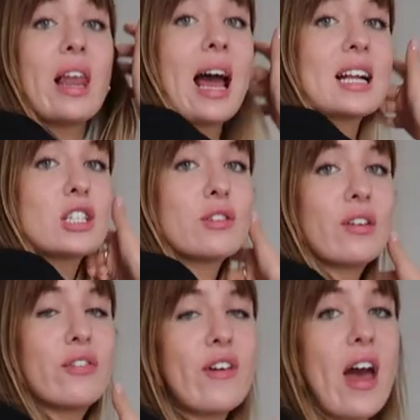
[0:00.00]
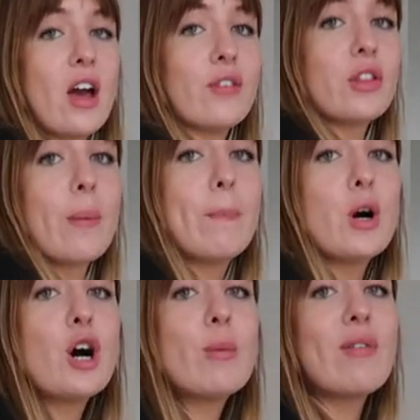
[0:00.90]
flattering fit over the
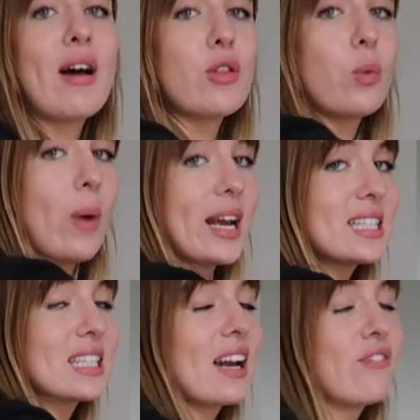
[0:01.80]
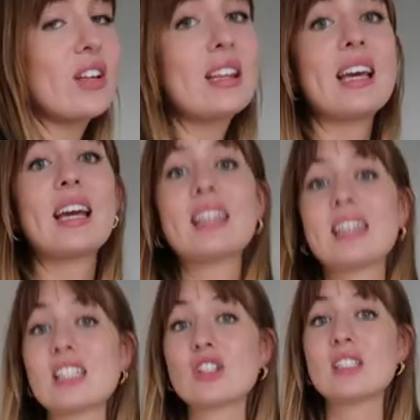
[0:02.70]
bum, around the waist and everything.
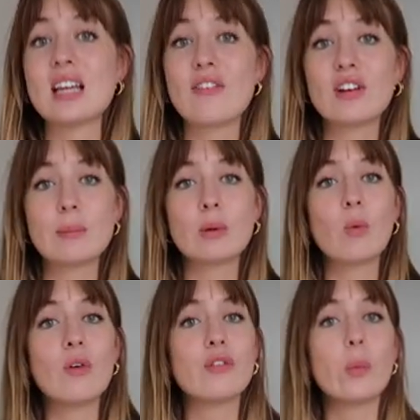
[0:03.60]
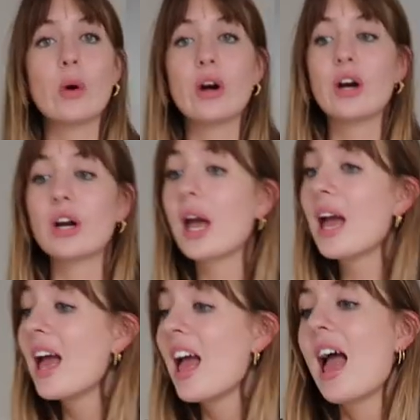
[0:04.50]
These could definitely be worn for work.
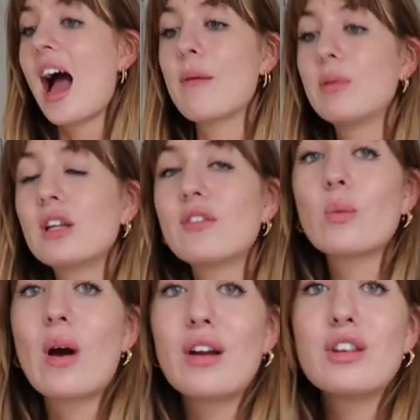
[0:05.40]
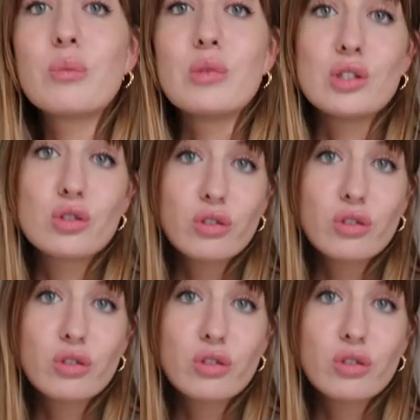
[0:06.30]
I've been loving wearing them with